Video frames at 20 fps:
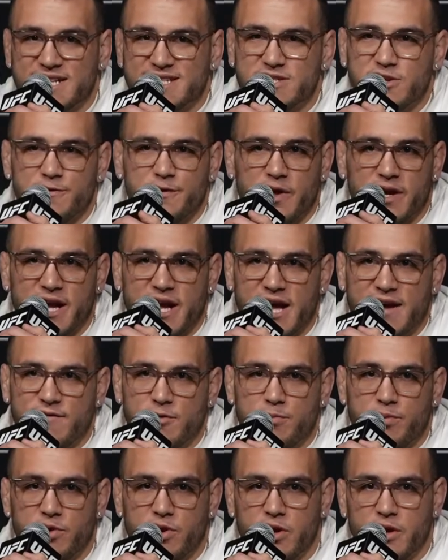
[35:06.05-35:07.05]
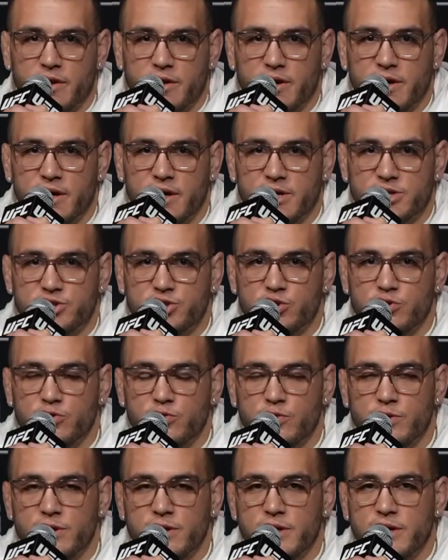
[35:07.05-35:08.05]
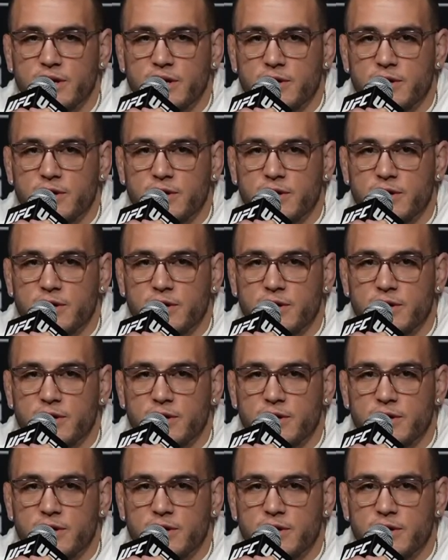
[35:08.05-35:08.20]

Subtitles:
I still feel like I haven't put on a true